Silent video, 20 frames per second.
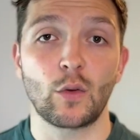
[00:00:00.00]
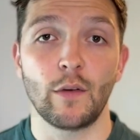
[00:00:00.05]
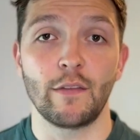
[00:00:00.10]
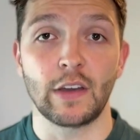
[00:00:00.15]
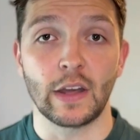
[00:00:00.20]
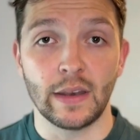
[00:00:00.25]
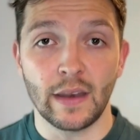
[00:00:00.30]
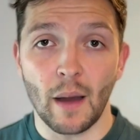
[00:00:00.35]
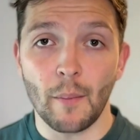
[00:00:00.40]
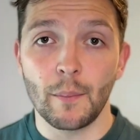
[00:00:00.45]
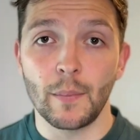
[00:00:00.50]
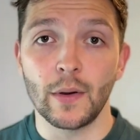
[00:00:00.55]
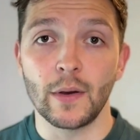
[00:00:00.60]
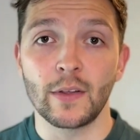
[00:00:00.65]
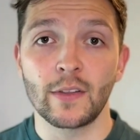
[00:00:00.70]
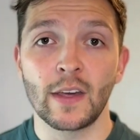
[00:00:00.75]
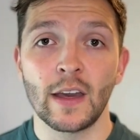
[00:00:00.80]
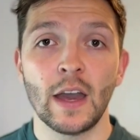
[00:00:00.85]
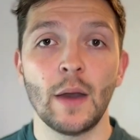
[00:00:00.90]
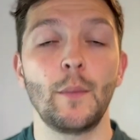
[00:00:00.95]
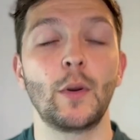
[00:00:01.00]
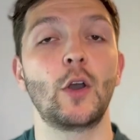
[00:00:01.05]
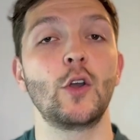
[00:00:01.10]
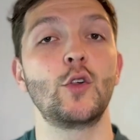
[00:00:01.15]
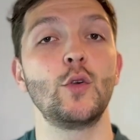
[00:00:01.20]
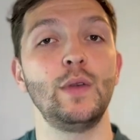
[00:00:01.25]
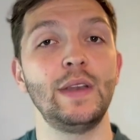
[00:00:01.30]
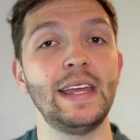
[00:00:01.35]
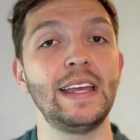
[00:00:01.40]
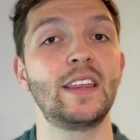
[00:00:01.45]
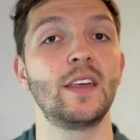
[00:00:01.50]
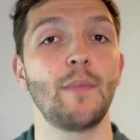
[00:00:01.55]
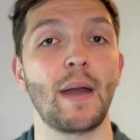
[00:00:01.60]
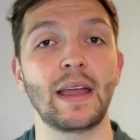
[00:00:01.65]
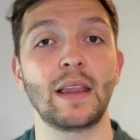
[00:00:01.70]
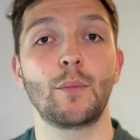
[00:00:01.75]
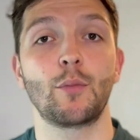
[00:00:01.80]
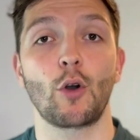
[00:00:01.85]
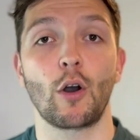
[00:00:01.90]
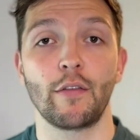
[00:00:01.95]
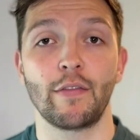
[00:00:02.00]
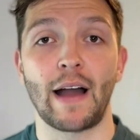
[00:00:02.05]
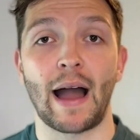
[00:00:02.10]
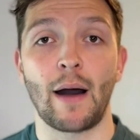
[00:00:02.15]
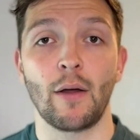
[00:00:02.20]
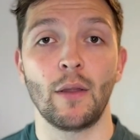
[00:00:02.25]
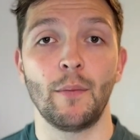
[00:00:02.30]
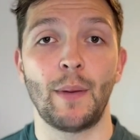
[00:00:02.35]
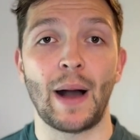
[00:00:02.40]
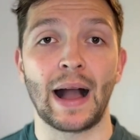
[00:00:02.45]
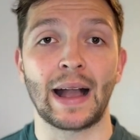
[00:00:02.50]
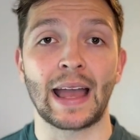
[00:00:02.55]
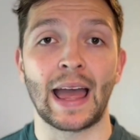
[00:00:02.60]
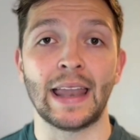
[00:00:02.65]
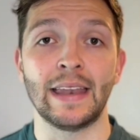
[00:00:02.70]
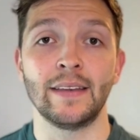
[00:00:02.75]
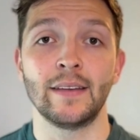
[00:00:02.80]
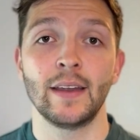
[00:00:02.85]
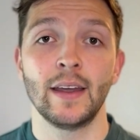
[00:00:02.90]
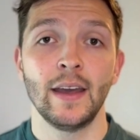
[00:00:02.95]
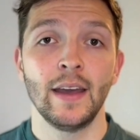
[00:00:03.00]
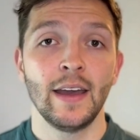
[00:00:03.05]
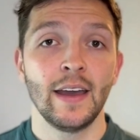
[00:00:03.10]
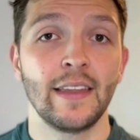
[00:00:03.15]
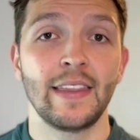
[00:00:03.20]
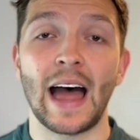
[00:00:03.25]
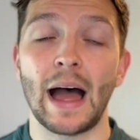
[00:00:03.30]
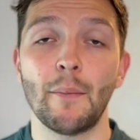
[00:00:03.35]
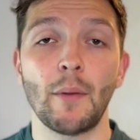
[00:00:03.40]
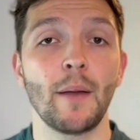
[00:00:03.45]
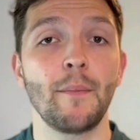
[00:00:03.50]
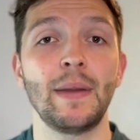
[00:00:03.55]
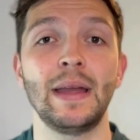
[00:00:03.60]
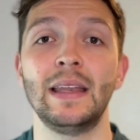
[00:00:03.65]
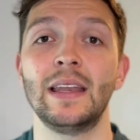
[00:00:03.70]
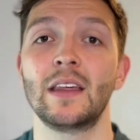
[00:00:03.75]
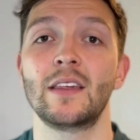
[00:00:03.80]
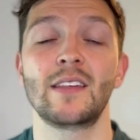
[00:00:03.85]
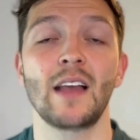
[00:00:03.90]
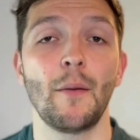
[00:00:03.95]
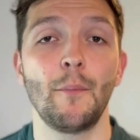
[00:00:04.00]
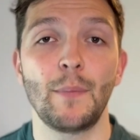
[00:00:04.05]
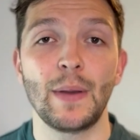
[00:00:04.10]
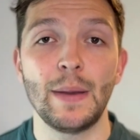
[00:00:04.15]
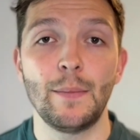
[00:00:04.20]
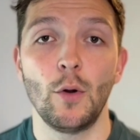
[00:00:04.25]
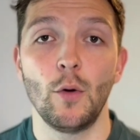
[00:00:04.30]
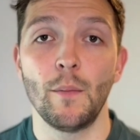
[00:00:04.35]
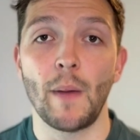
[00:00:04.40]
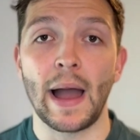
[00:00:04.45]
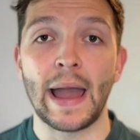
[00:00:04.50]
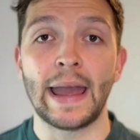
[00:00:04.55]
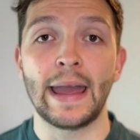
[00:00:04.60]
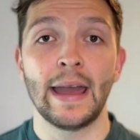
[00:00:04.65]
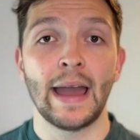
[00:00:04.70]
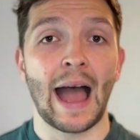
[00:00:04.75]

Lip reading: with your numbers because you need to make the profit out the back end. That might mean that some people may